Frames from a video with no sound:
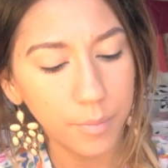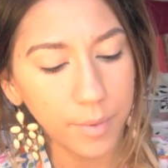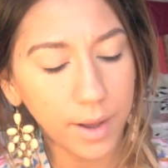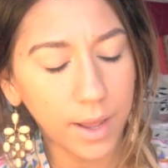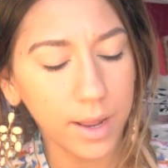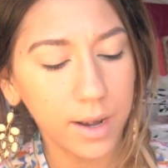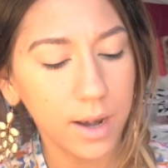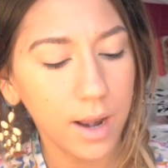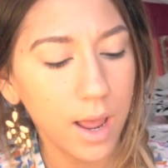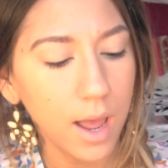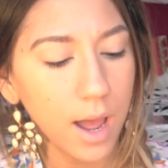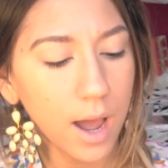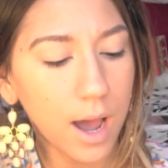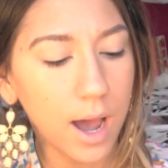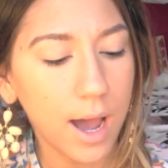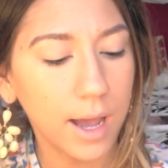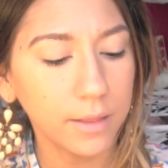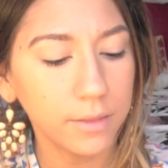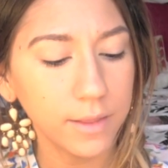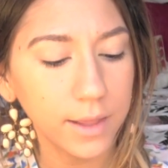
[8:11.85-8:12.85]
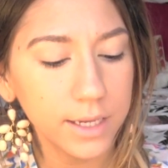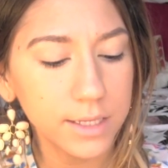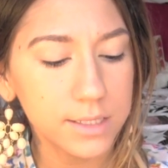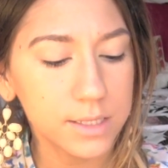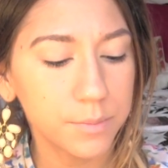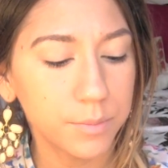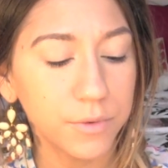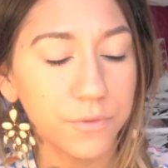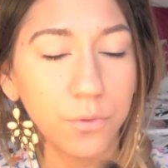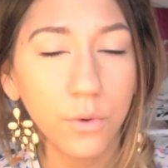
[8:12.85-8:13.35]
but I like
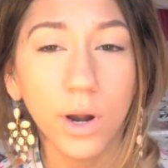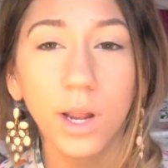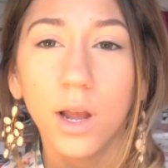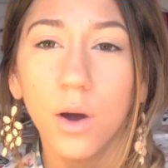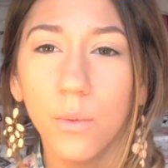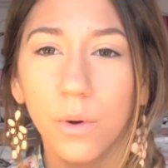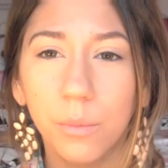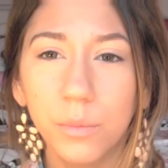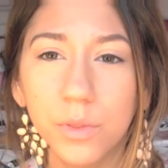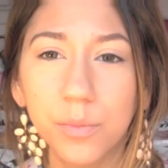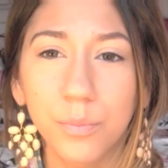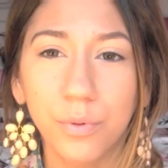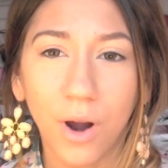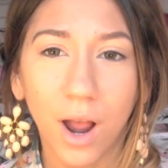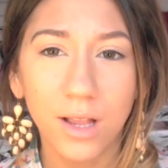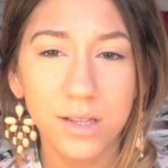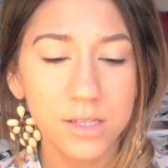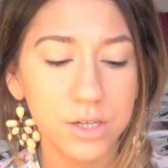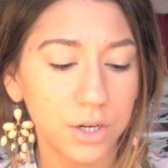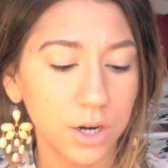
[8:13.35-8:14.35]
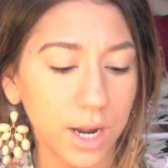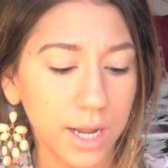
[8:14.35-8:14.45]
to, before I go in with bronzer,